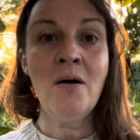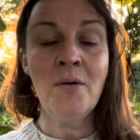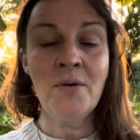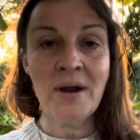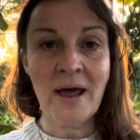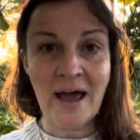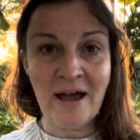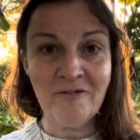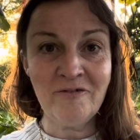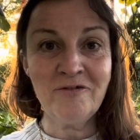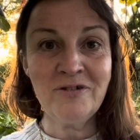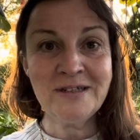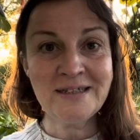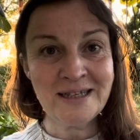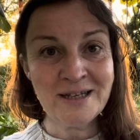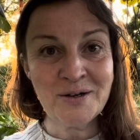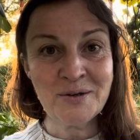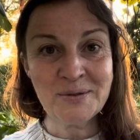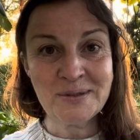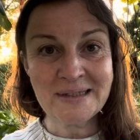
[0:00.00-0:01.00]
on every
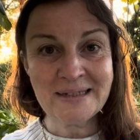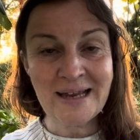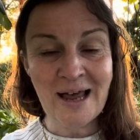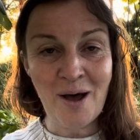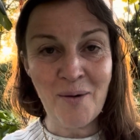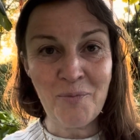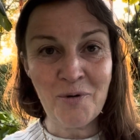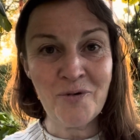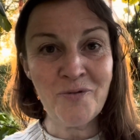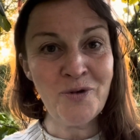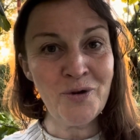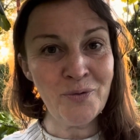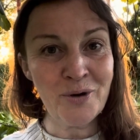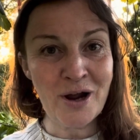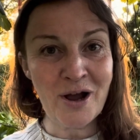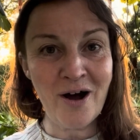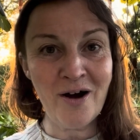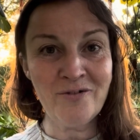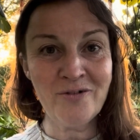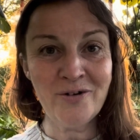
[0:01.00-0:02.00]
single step of your
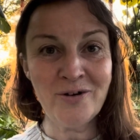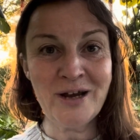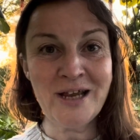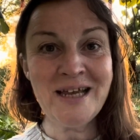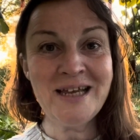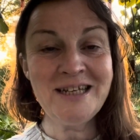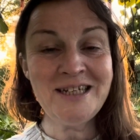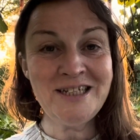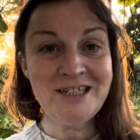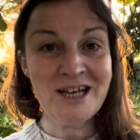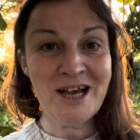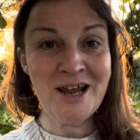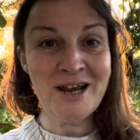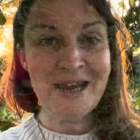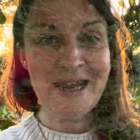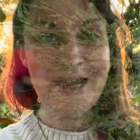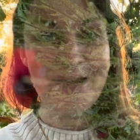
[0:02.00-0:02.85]
recovery journey.